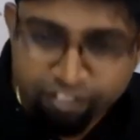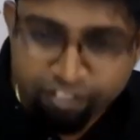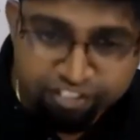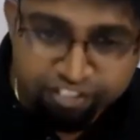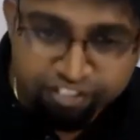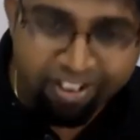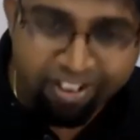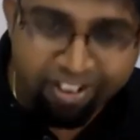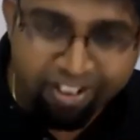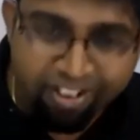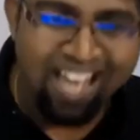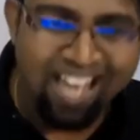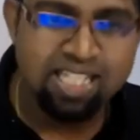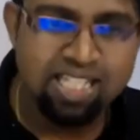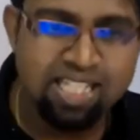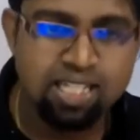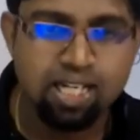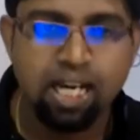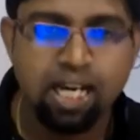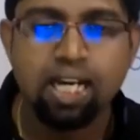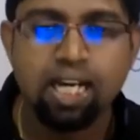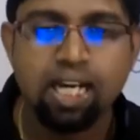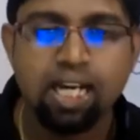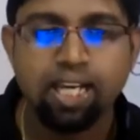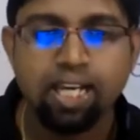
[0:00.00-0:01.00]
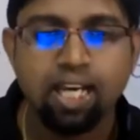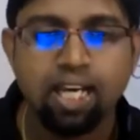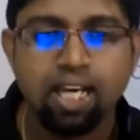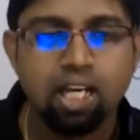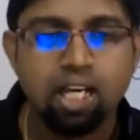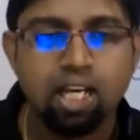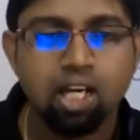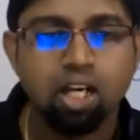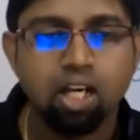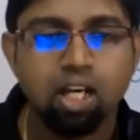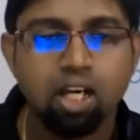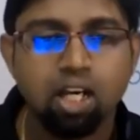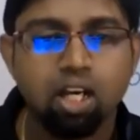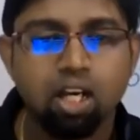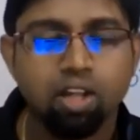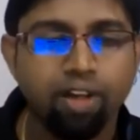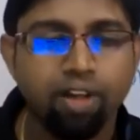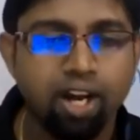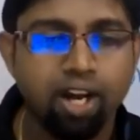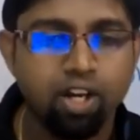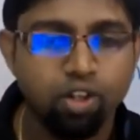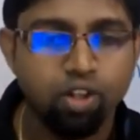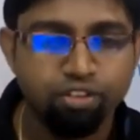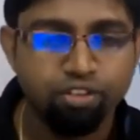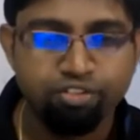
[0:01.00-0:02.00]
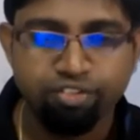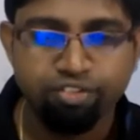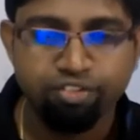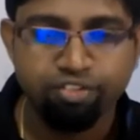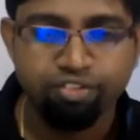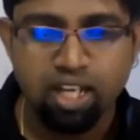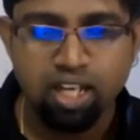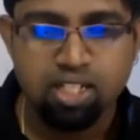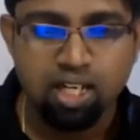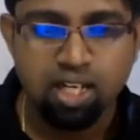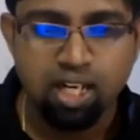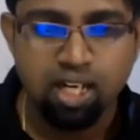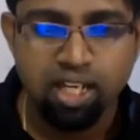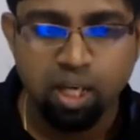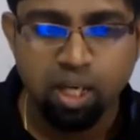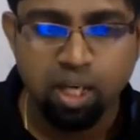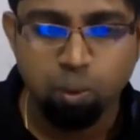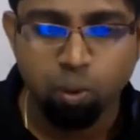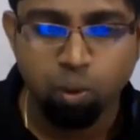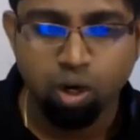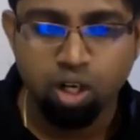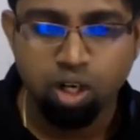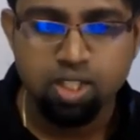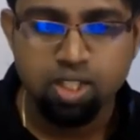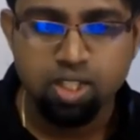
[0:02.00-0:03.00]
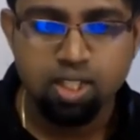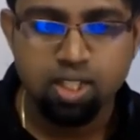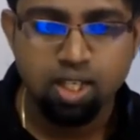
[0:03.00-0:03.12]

faced earlier, right? You faced earlier was